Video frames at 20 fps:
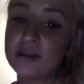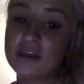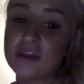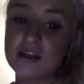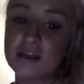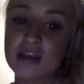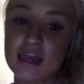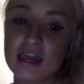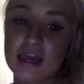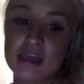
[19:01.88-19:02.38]
the
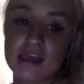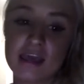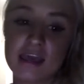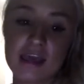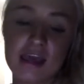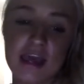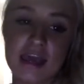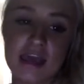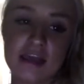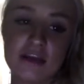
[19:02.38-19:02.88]
link
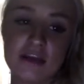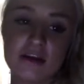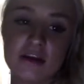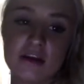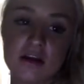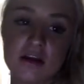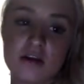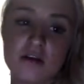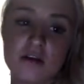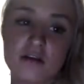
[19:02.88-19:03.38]
in
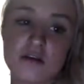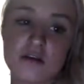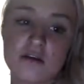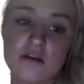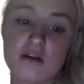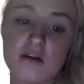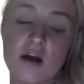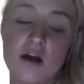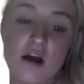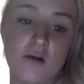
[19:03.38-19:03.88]

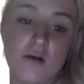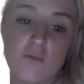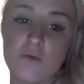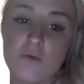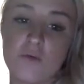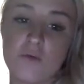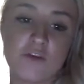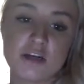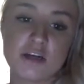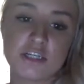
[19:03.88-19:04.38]

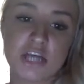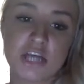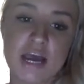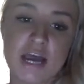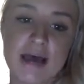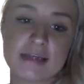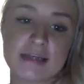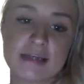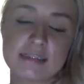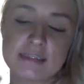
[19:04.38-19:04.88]
one of our
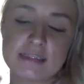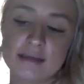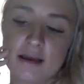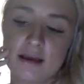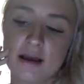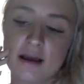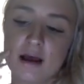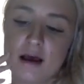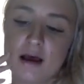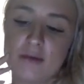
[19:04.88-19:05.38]
chats
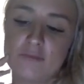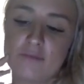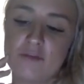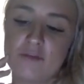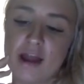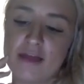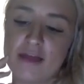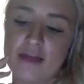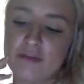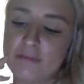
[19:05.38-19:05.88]

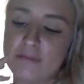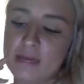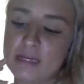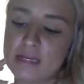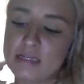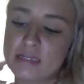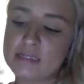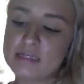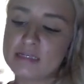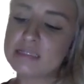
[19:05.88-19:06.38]
for everybody
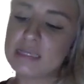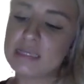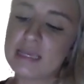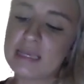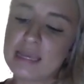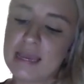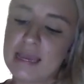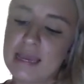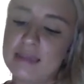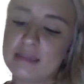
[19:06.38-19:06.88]
to
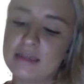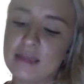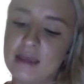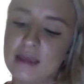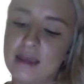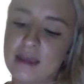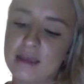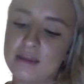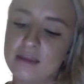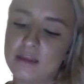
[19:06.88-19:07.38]
see, and
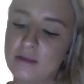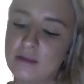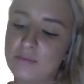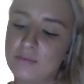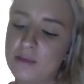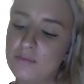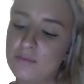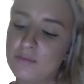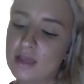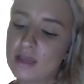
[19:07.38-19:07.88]
then the
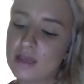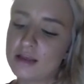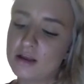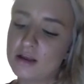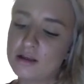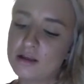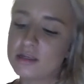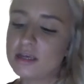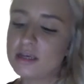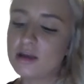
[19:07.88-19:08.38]
people that
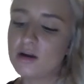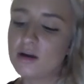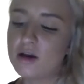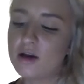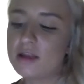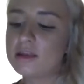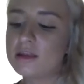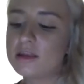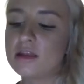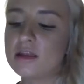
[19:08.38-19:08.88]
couldn't get
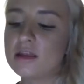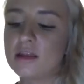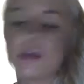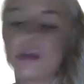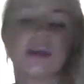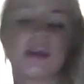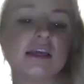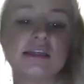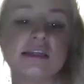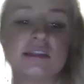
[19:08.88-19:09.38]
on can
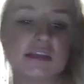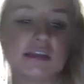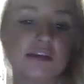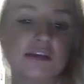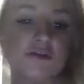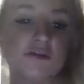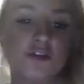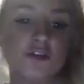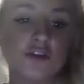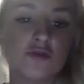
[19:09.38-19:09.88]
like
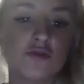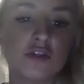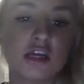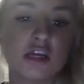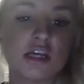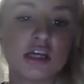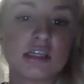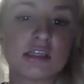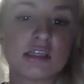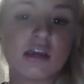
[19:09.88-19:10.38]
easily view
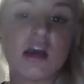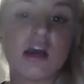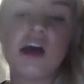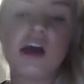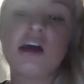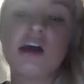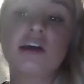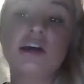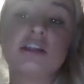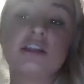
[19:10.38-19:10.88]
this.
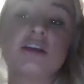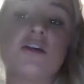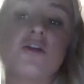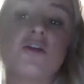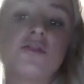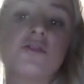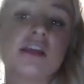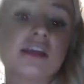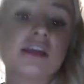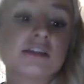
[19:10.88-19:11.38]

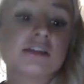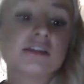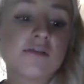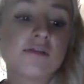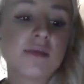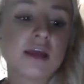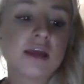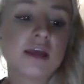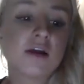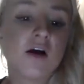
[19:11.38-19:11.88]
So thanks for
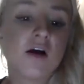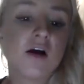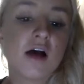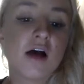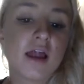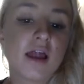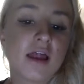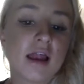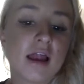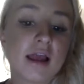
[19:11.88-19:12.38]
being
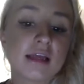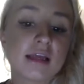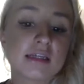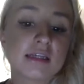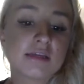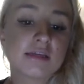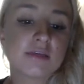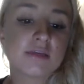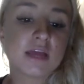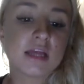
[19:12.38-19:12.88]
on, and I guess
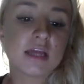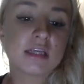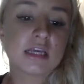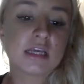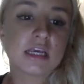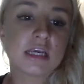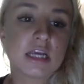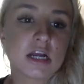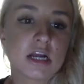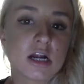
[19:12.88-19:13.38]
I'm going to end
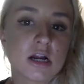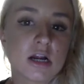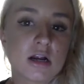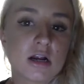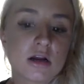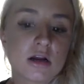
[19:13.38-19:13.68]
it here.